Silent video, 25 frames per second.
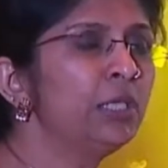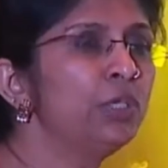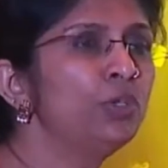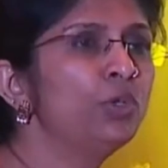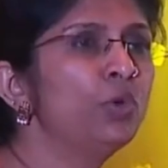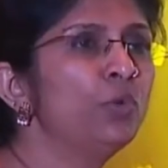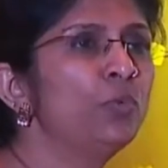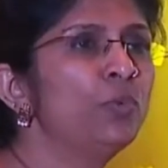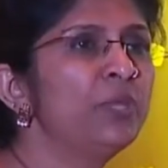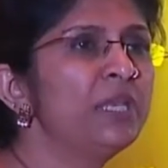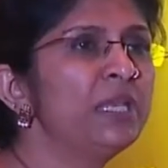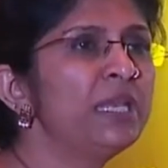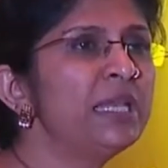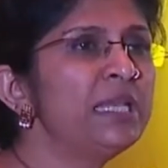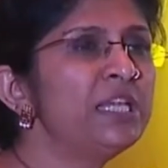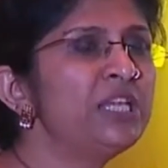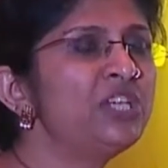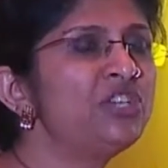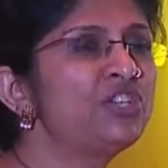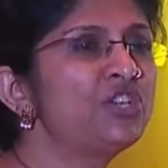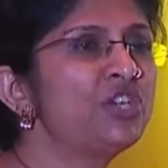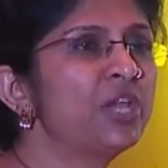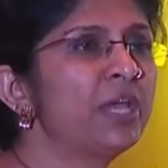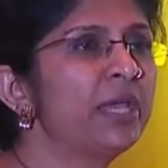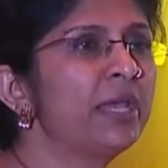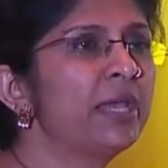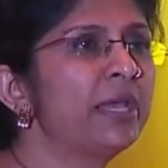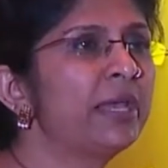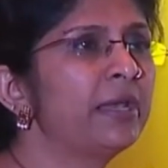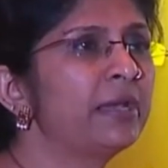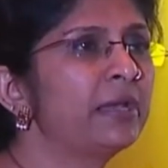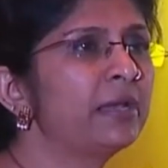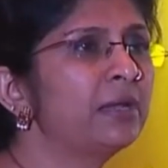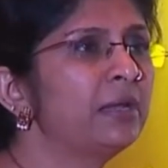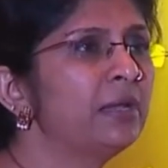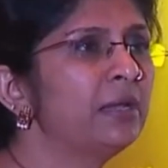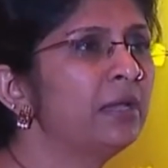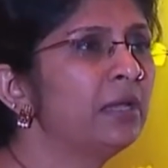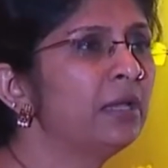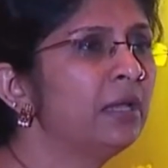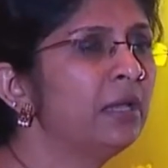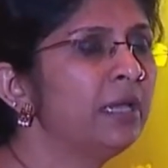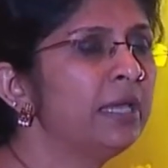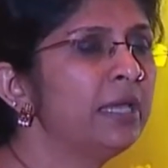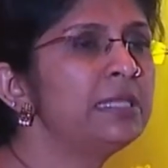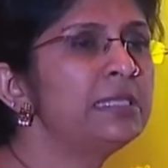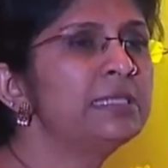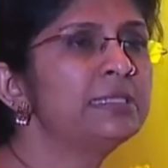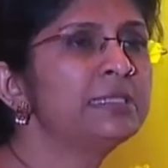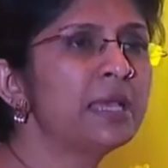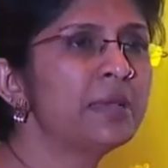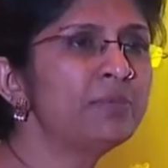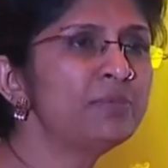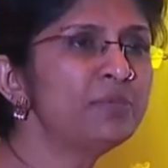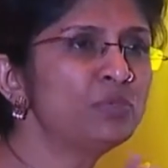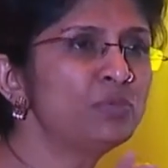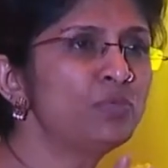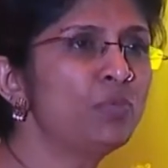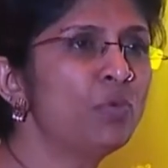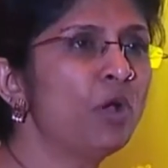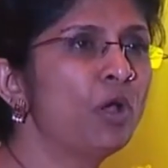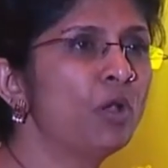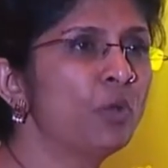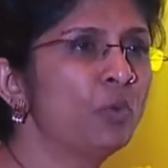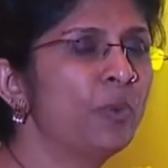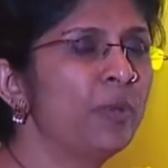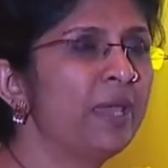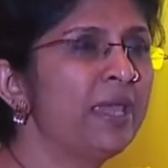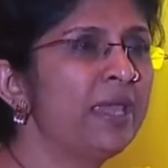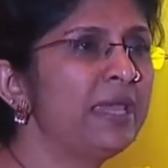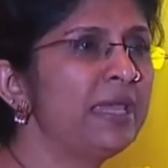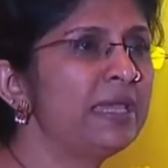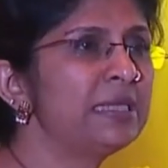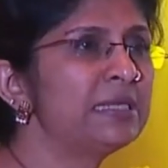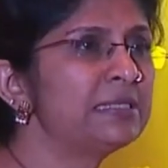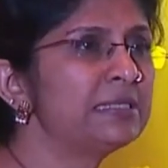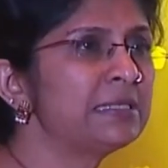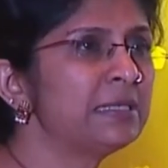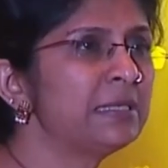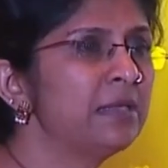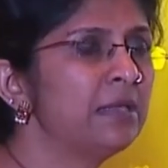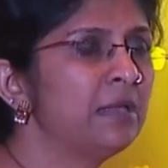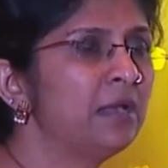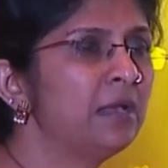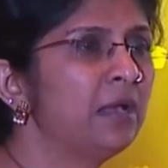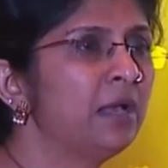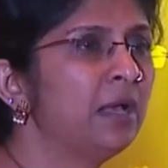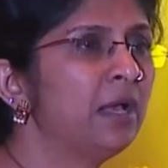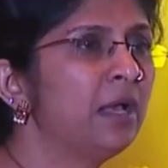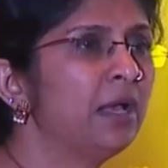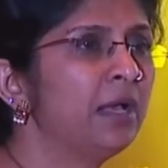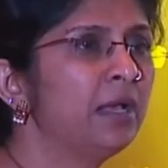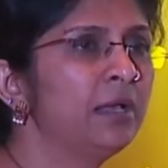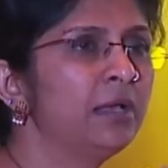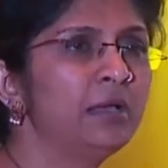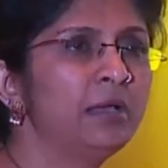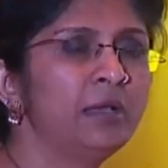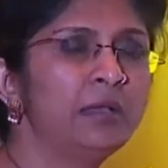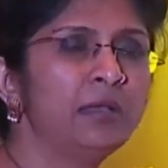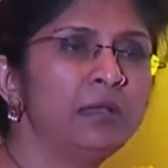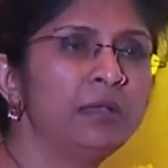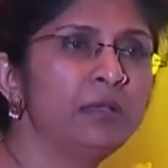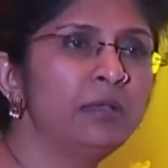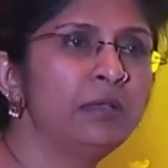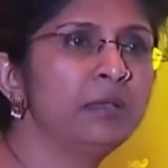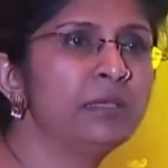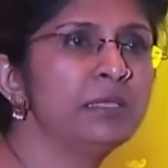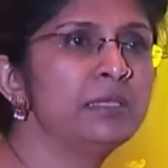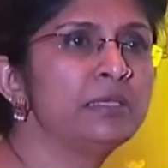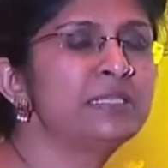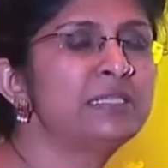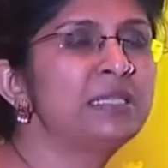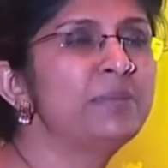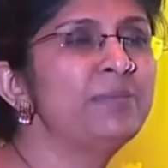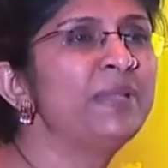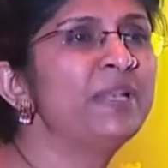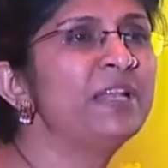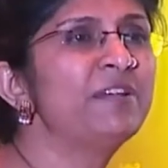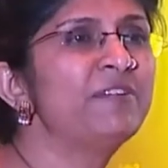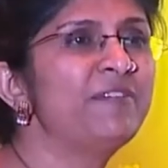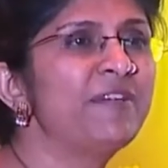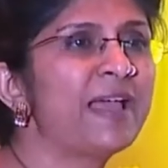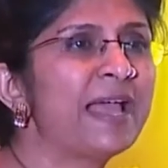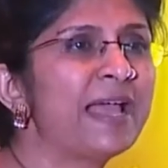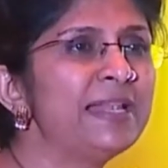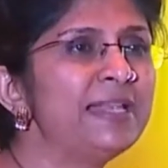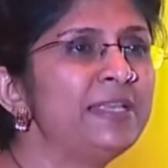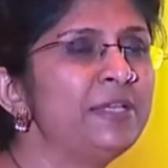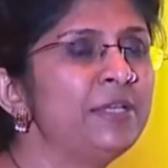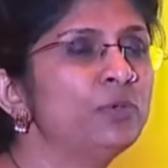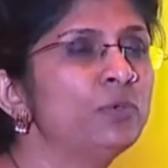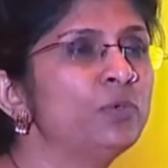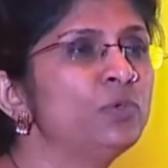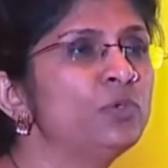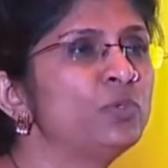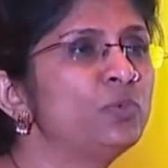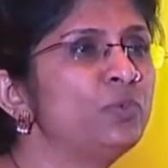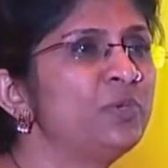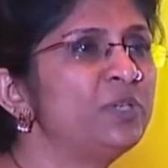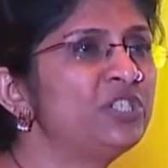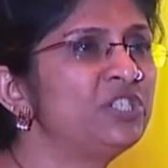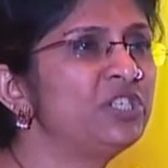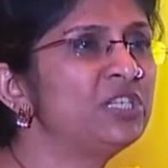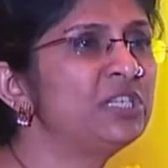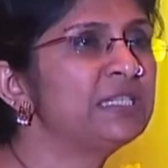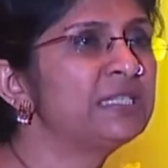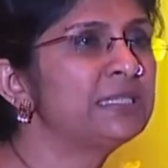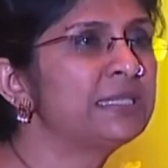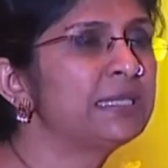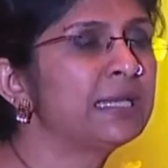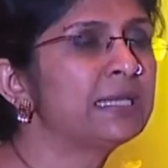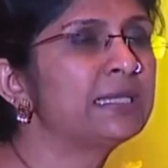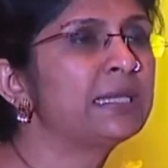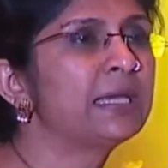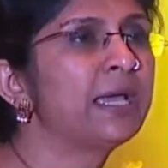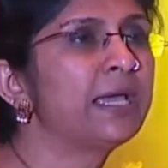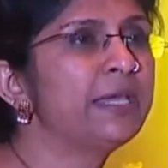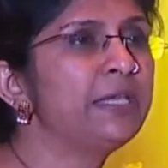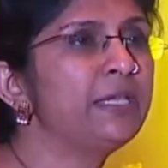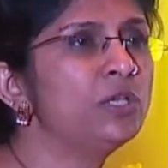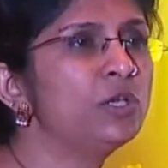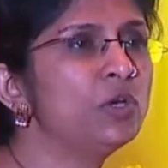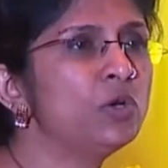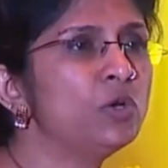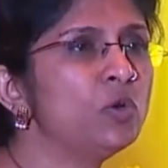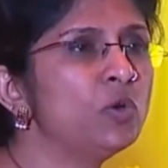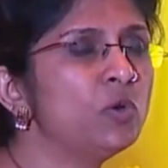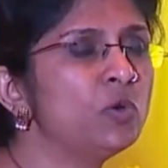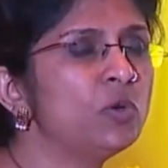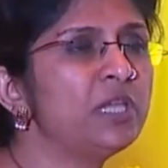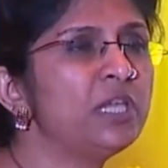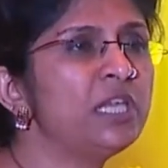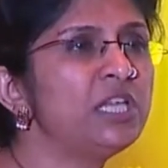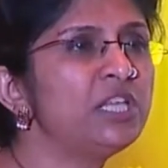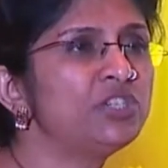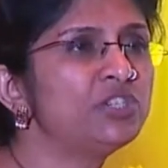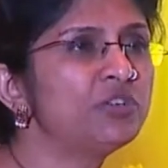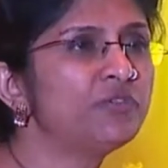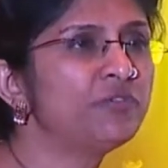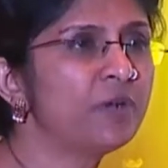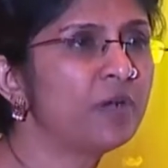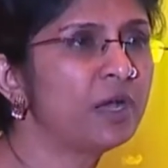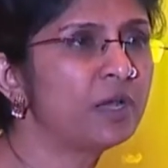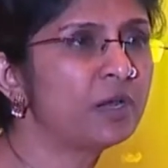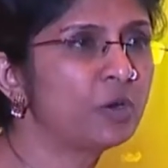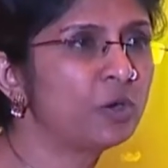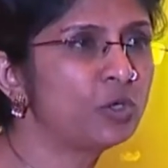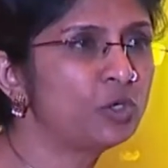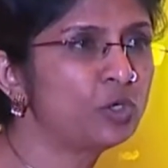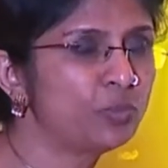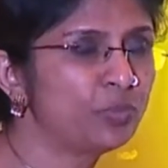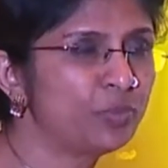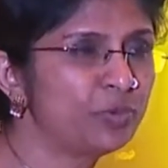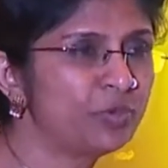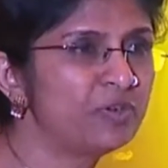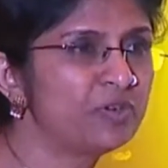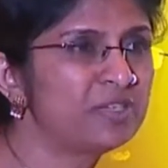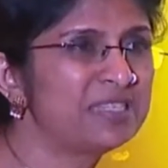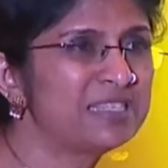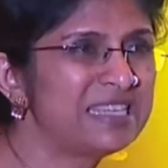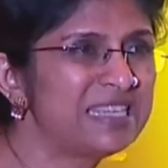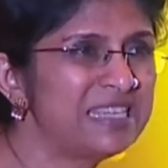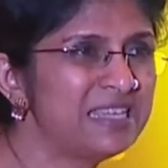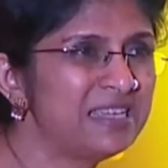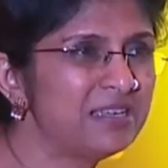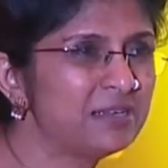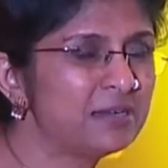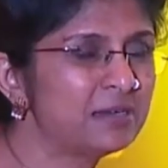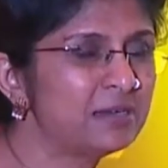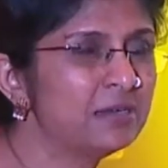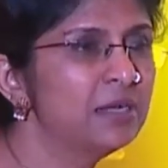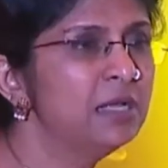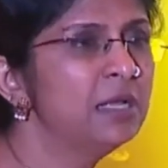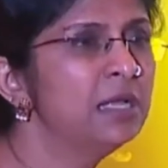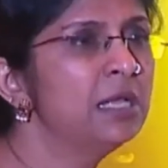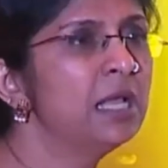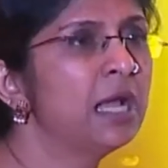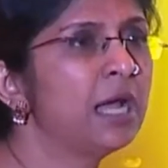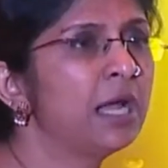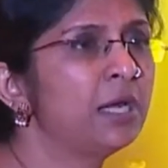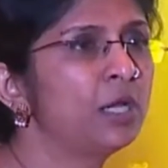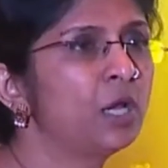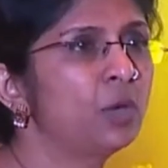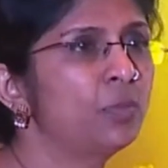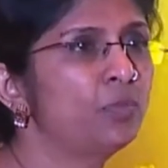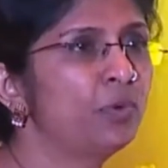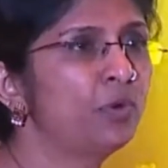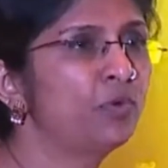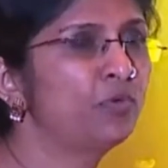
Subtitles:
we really share in some small ways similar values, which is that I know each of our entrepreneurs here and our